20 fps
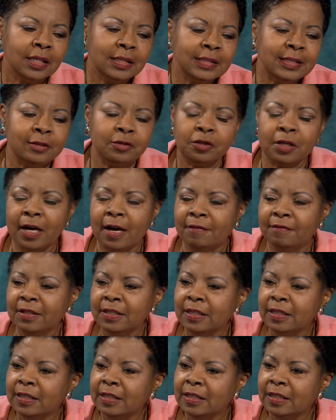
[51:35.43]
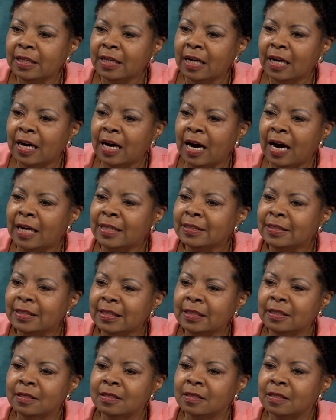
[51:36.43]
did you have any
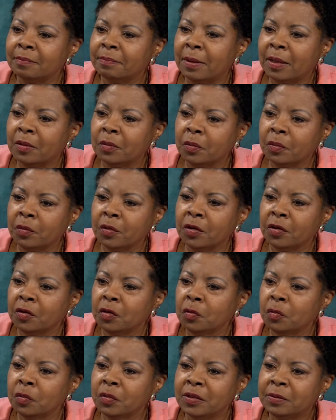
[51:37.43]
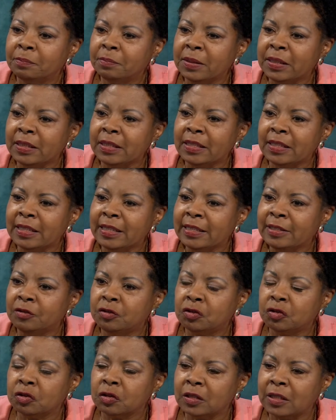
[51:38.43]
ideas about where you would be in
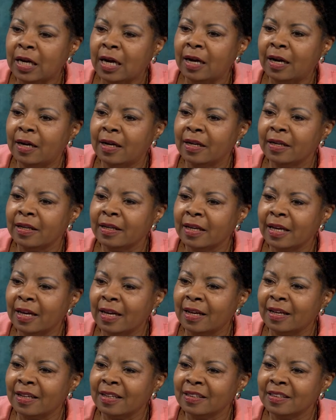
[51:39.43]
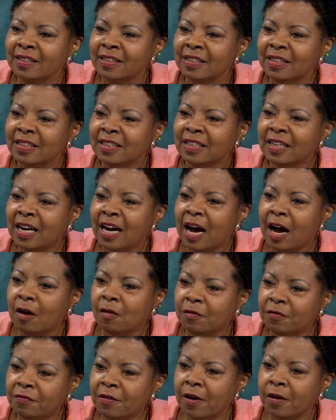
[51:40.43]
July and how
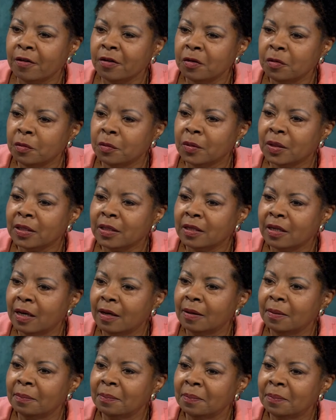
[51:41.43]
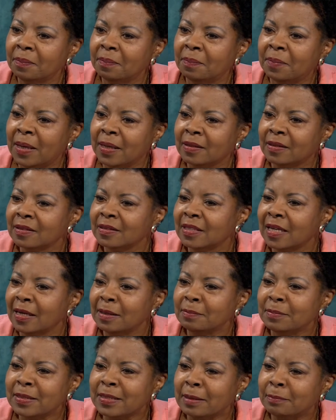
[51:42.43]
far you would come by the
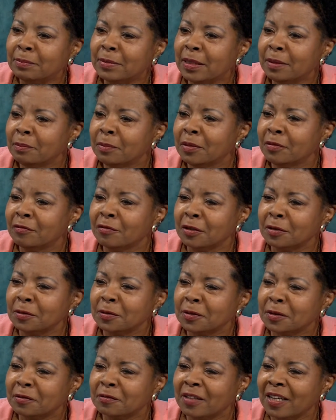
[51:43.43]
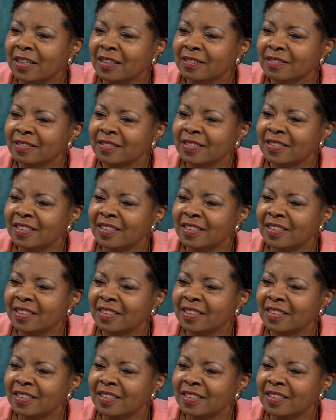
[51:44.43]
time September rolled around?